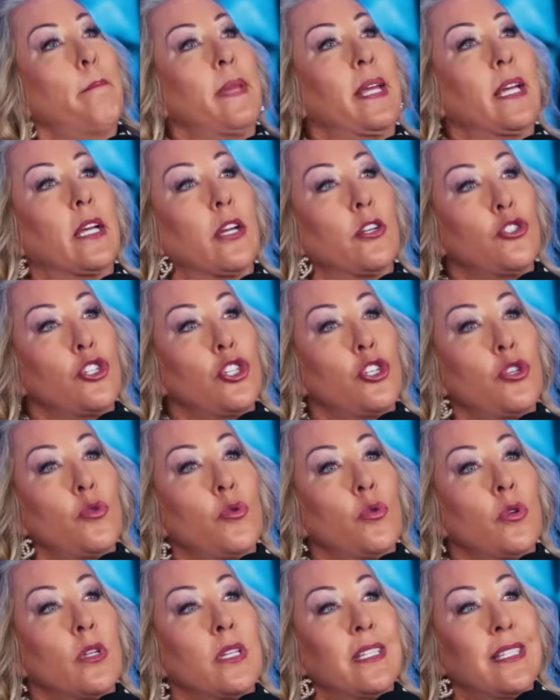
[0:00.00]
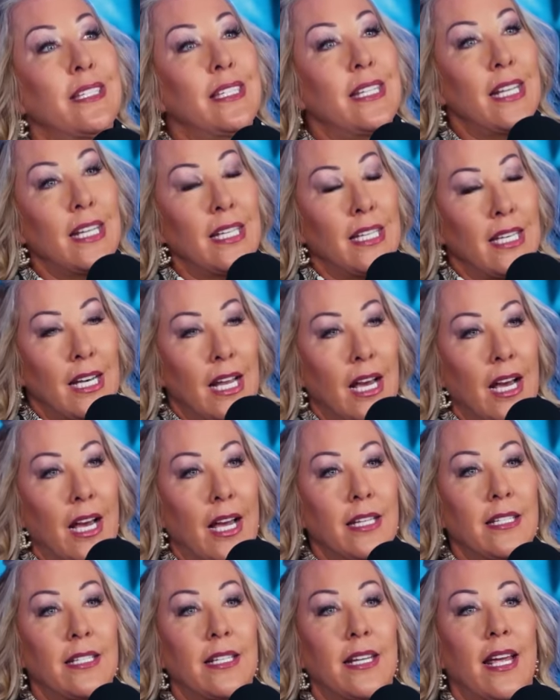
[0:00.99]
because you did
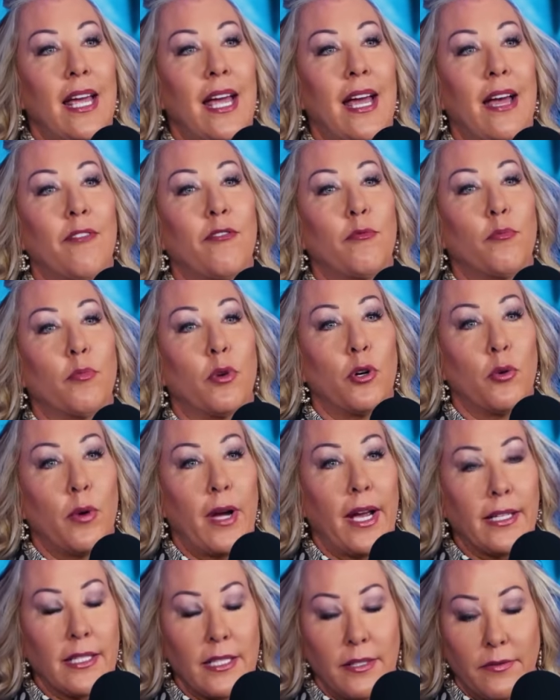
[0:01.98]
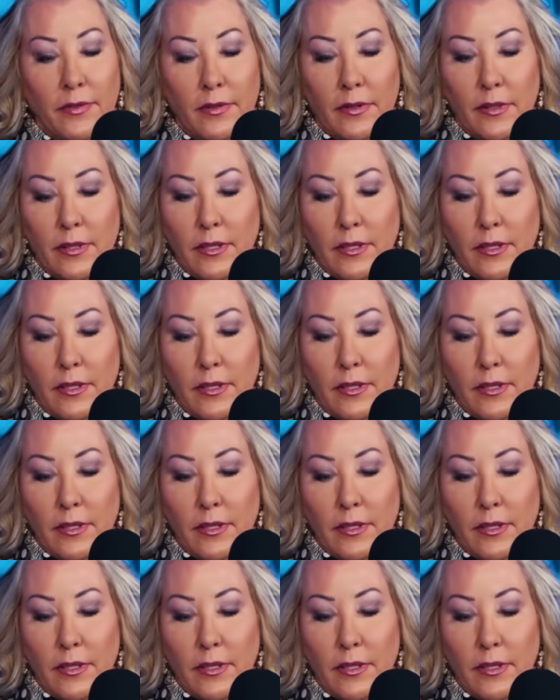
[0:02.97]
not have proactive